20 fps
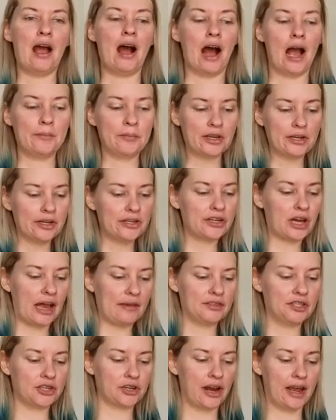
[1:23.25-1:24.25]
I'm gonna dive
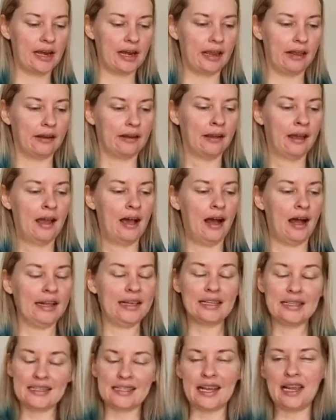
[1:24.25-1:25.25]
straight in. I
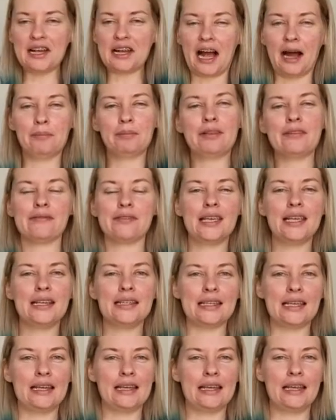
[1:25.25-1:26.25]
can see a couple of things
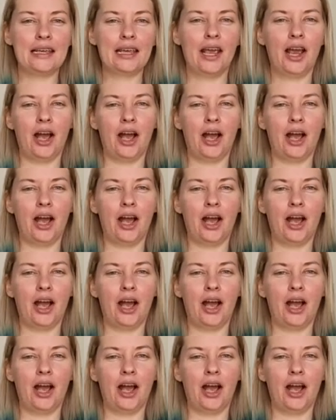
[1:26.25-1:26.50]
in here.